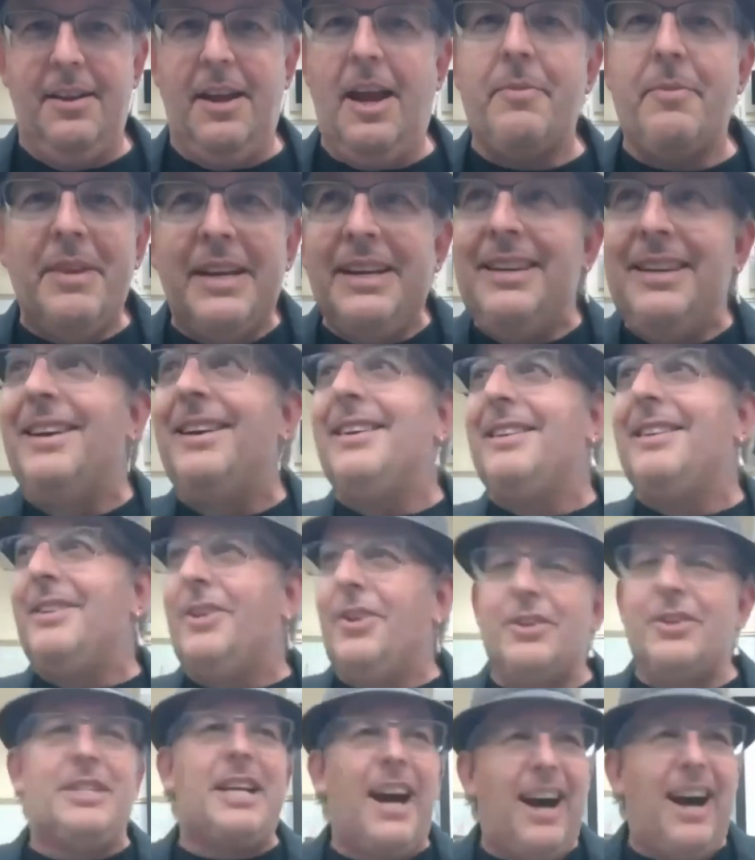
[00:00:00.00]
I mean
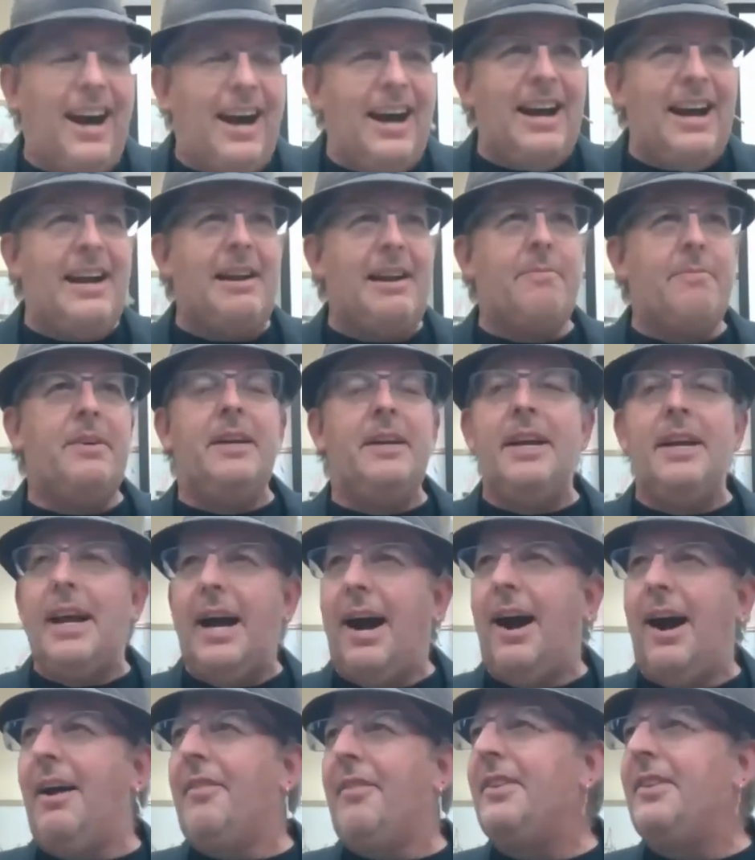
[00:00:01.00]
your time
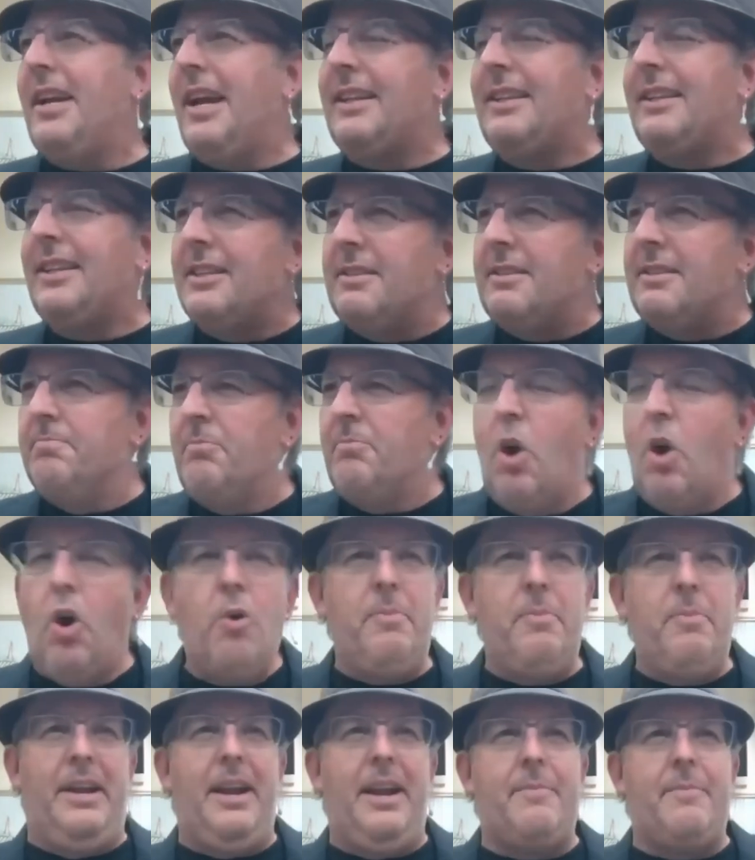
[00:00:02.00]
on, at this
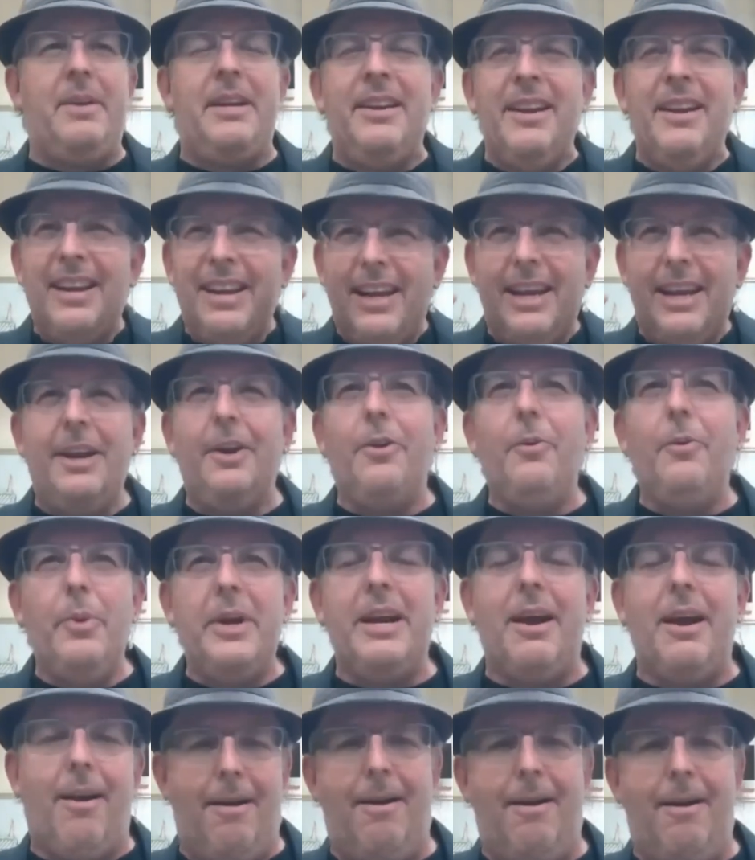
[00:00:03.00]
moment. I mean, here
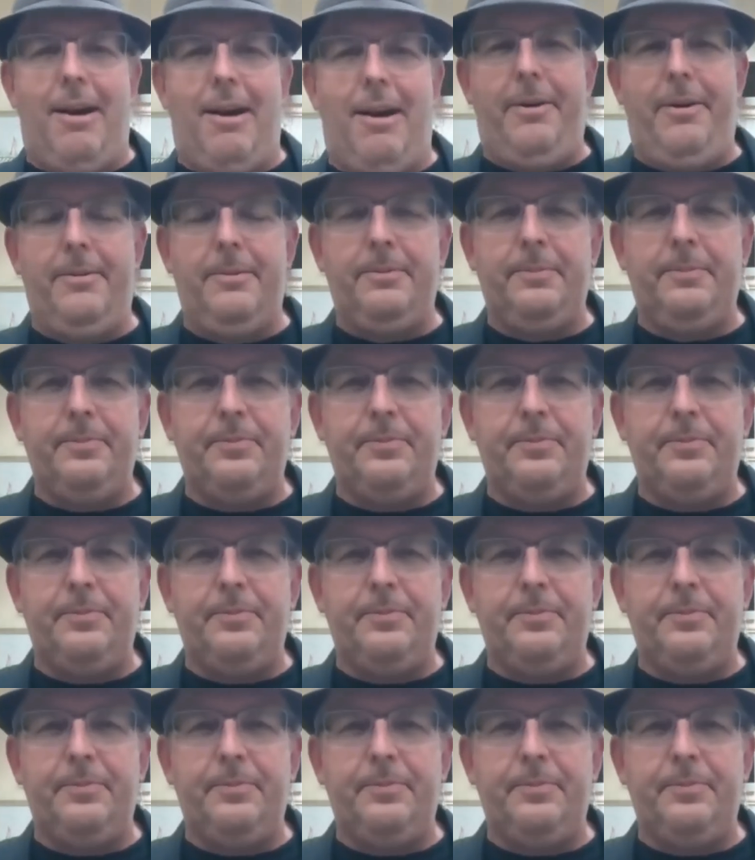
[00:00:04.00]
we are